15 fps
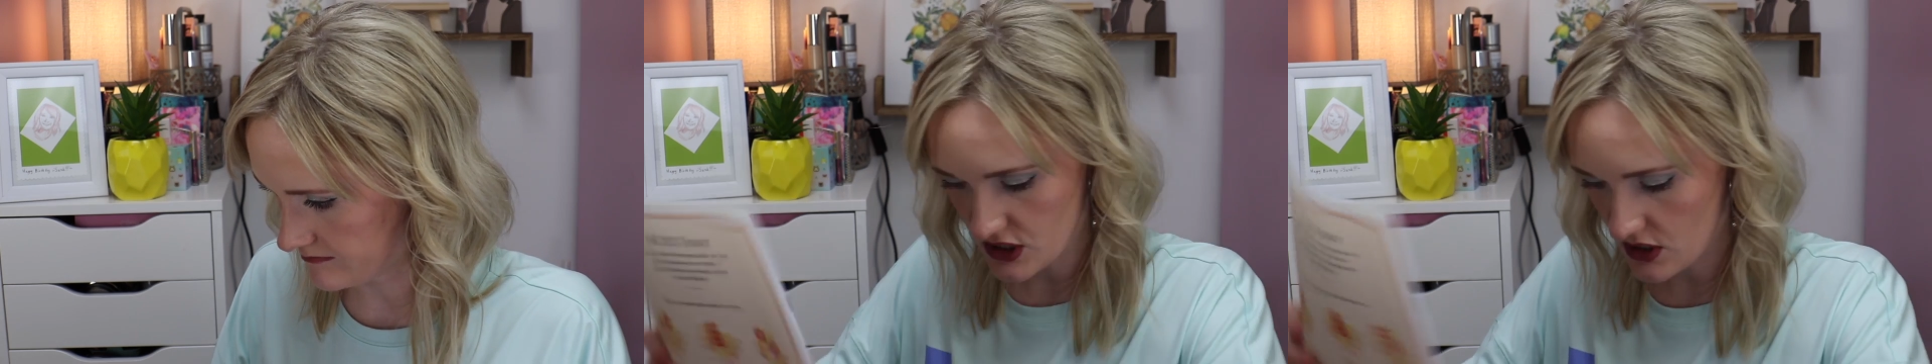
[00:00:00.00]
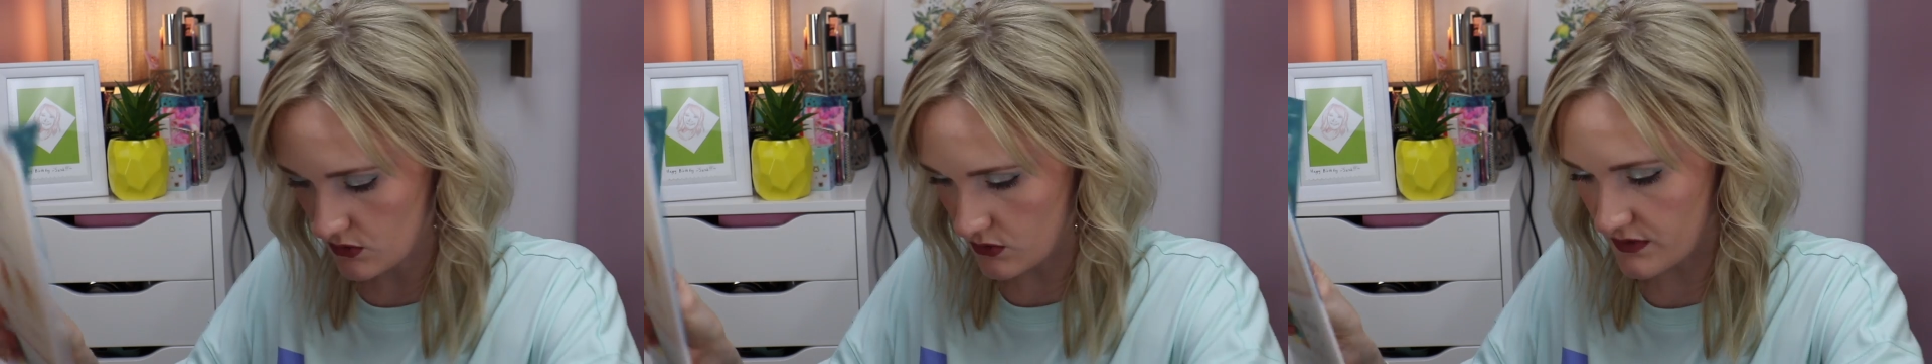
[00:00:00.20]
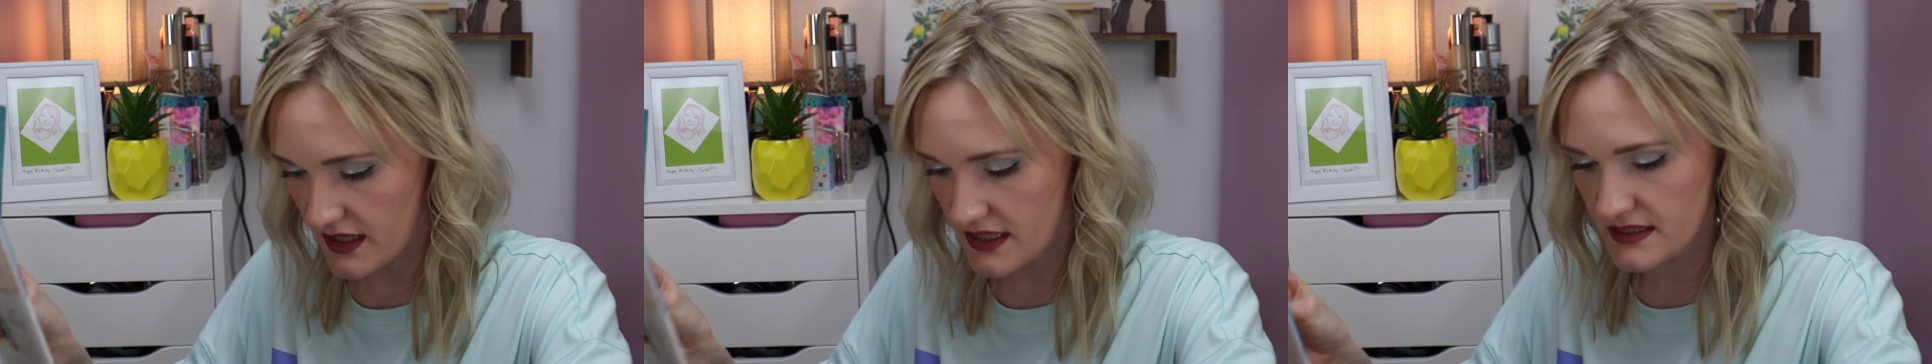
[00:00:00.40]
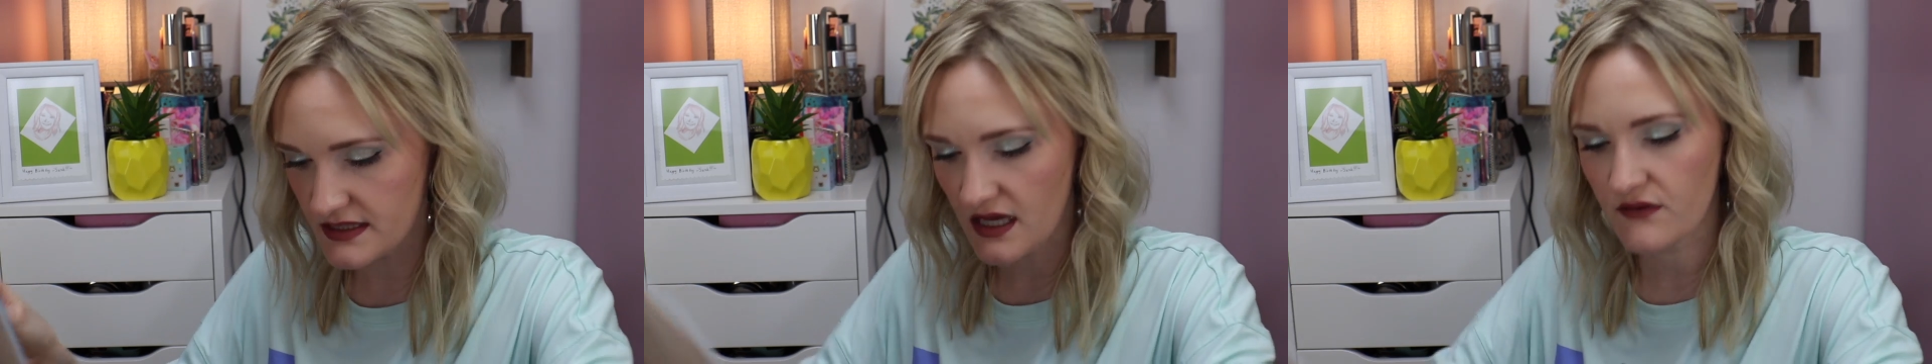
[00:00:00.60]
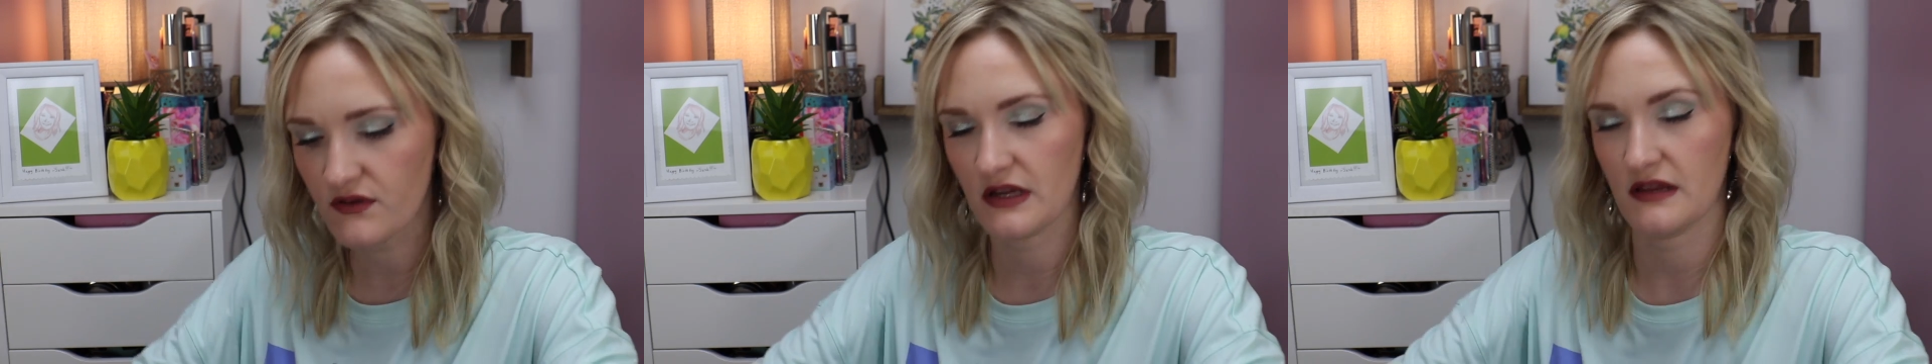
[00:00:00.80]
So that is
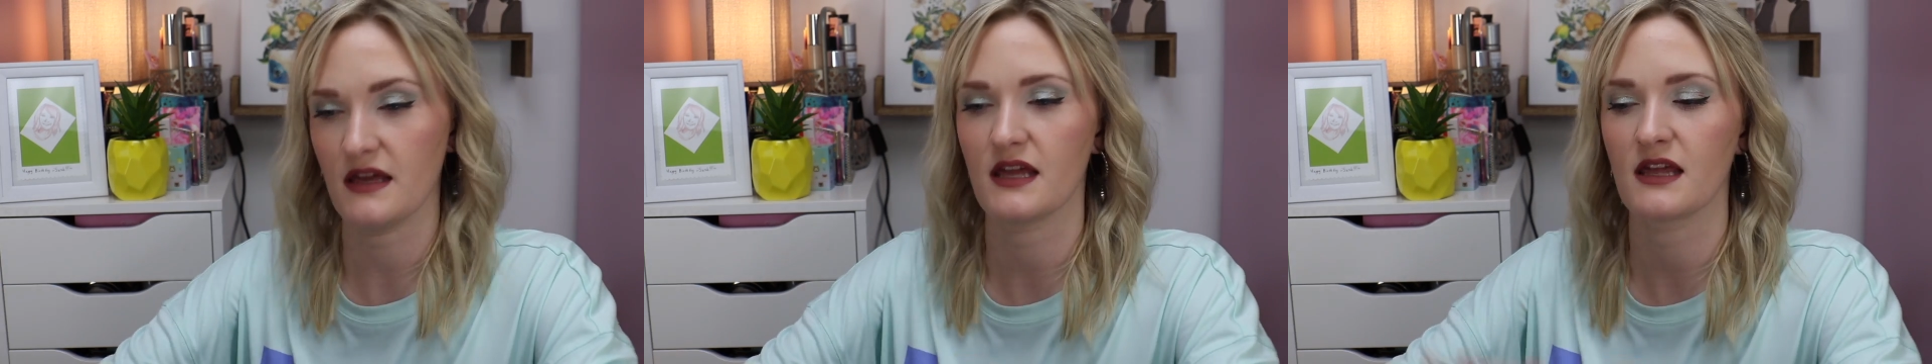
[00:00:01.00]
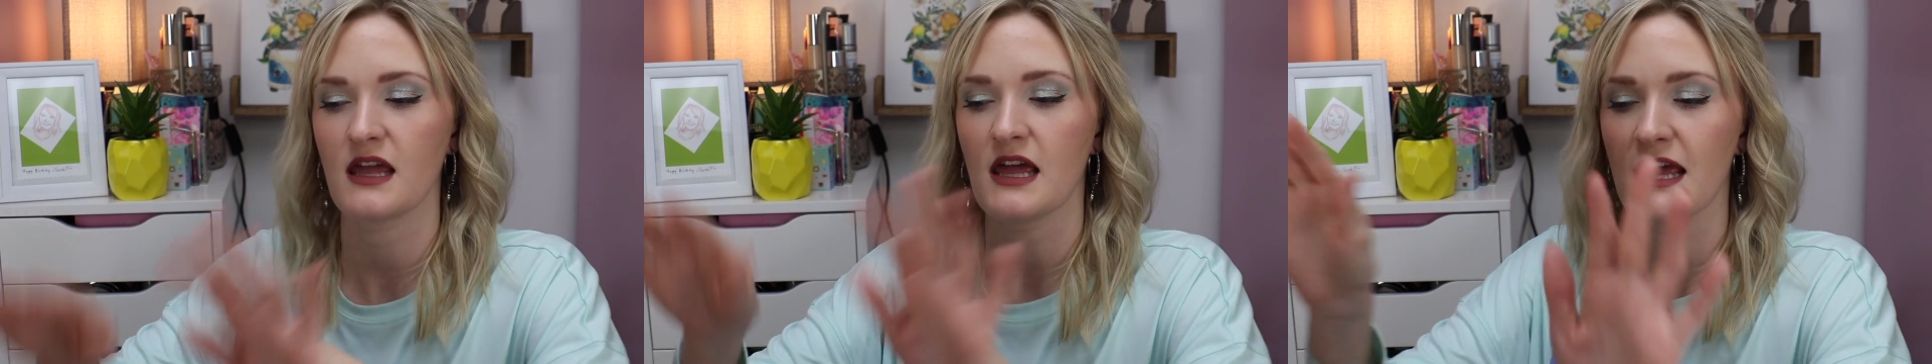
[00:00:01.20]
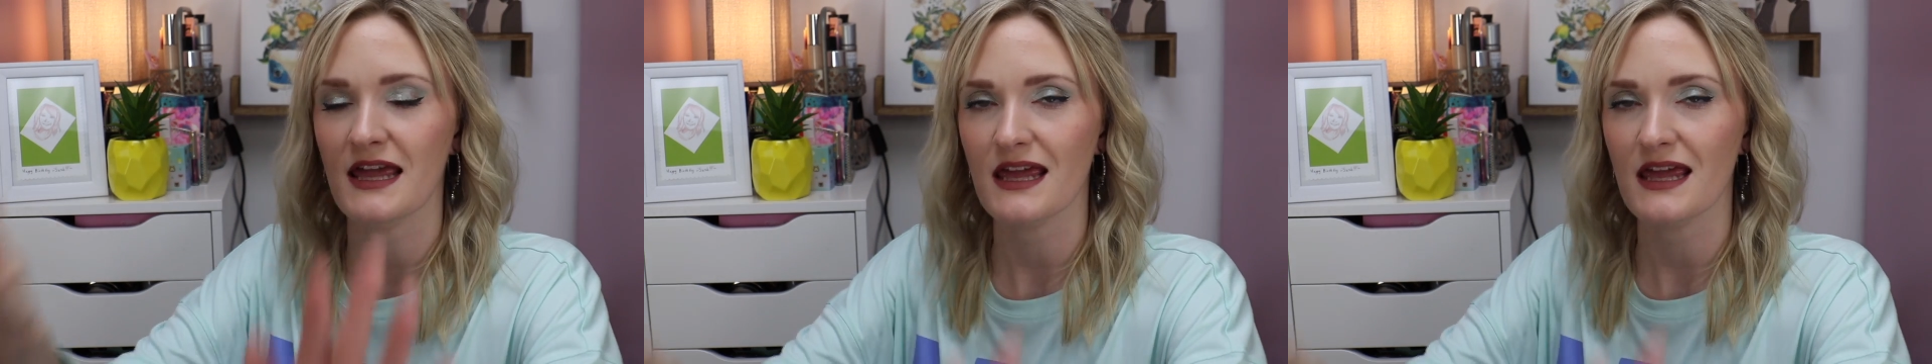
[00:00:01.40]
everything